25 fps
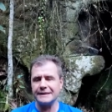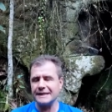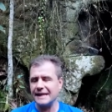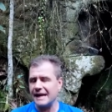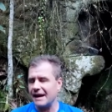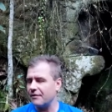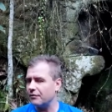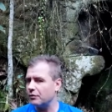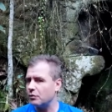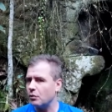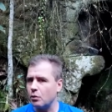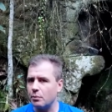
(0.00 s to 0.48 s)
and
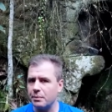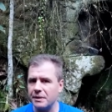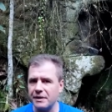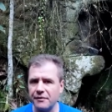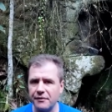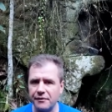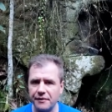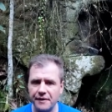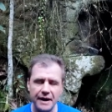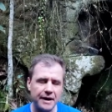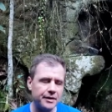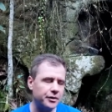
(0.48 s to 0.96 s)
everyone will be
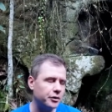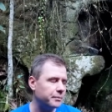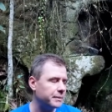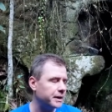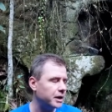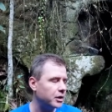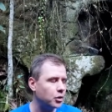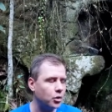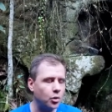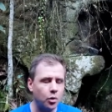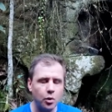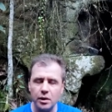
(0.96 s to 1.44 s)
fair, and there'll be
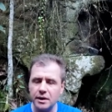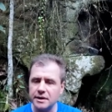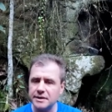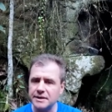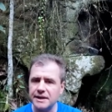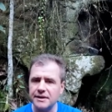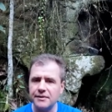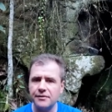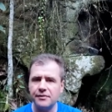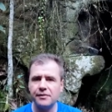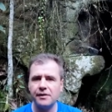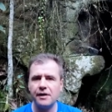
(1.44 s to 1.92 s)

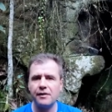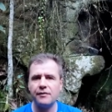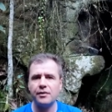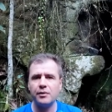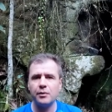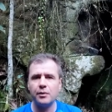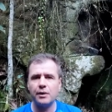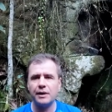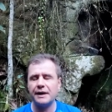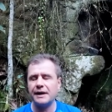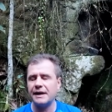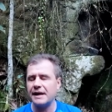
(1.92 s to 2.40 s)
equality for
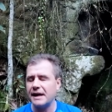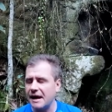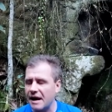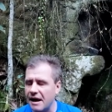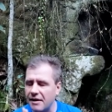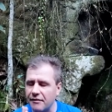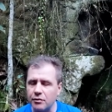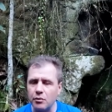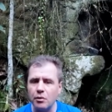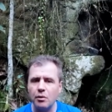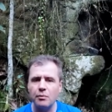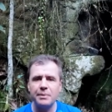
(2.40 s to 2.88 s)
everyone, and then
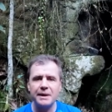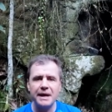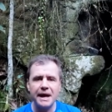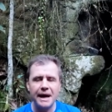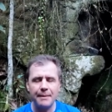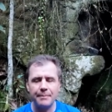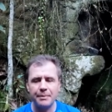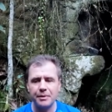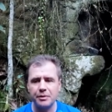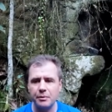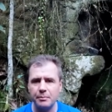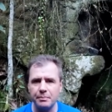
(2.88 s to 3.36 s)
everyone will be
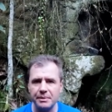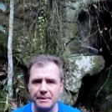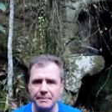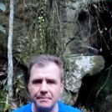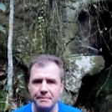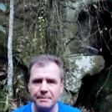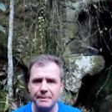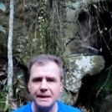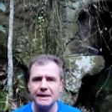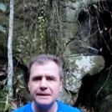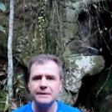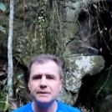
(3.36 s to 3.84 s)
happy. There'll
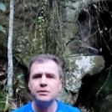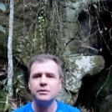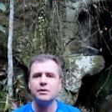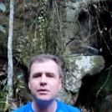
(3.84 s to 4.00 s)
be peace on the